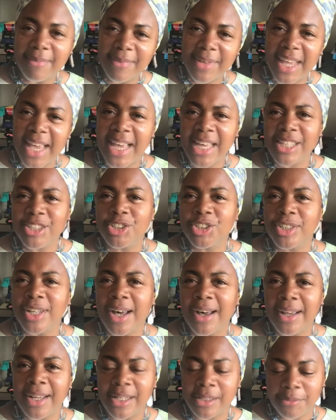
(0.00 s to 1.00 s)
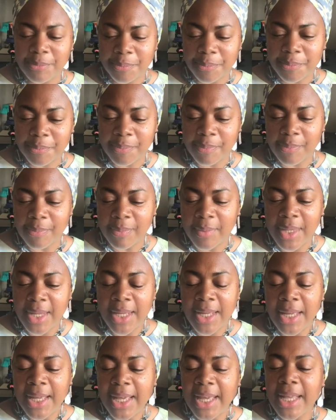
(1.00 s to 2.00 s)
Age 9.
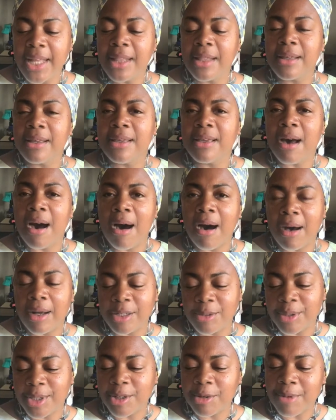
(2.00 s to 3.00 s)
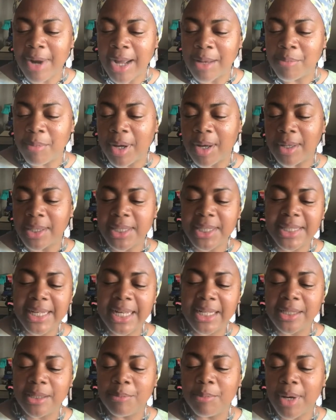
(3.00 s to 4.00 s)
In the yard was Grandma
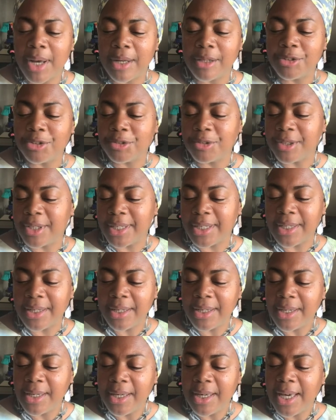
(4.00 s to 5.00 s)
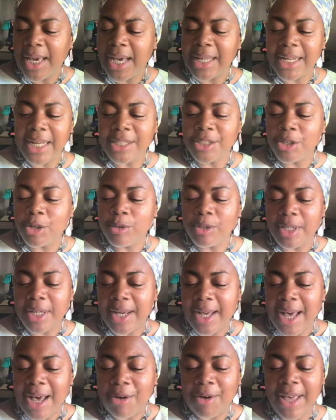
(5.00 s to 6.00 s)
standing by a tree, and I don't know
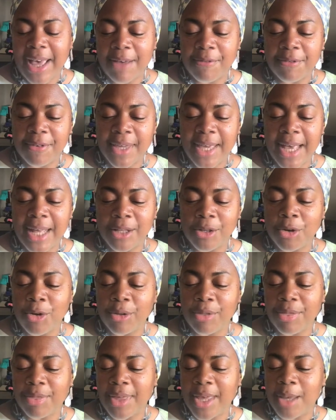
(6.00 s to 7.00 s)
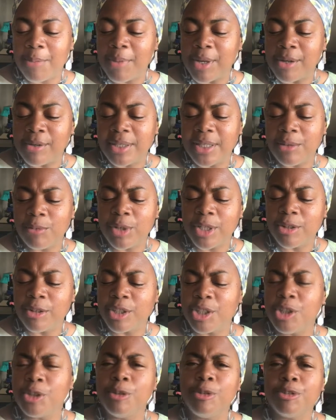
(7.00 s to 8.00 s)
how Kathy Ann got there because it was
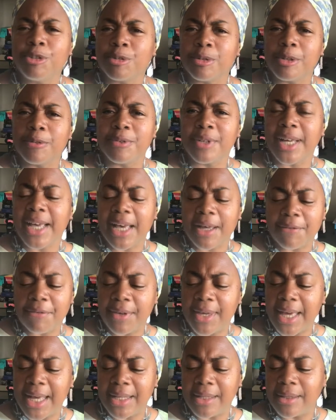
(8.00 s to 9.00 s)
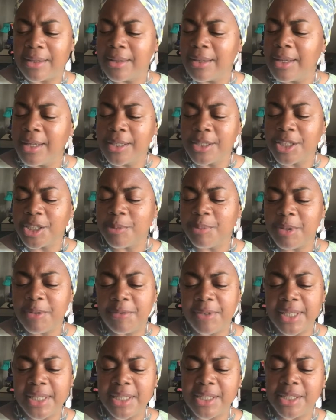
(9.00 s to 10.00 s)
unusual for Kathy Ann to be
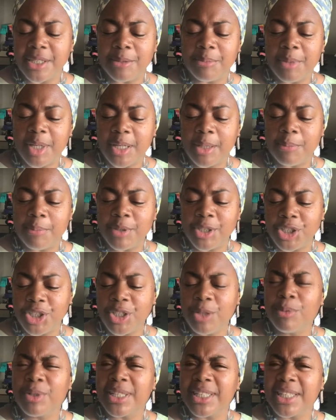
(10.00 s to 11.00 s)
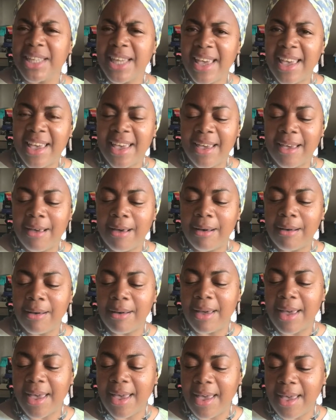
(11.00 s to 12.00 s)
visiting me, but she was there, her
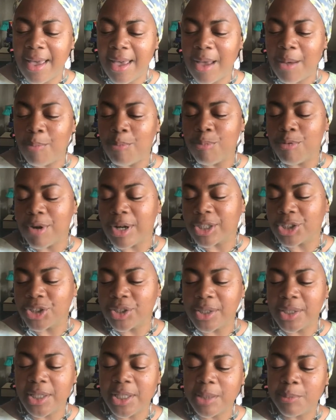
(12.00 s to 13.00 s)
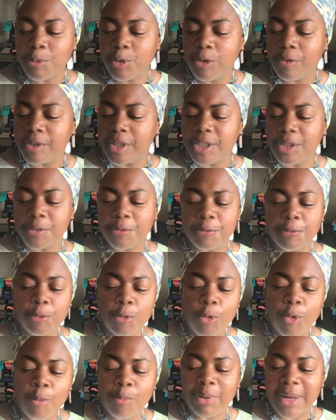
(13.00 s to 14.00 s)
hair brushed and smoothed into
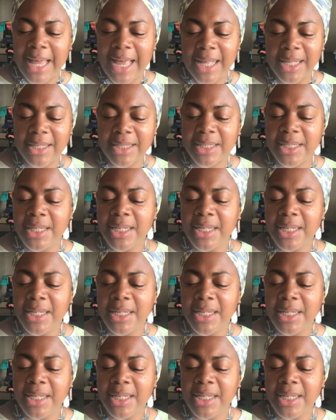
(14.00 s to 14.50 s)
4 plaits,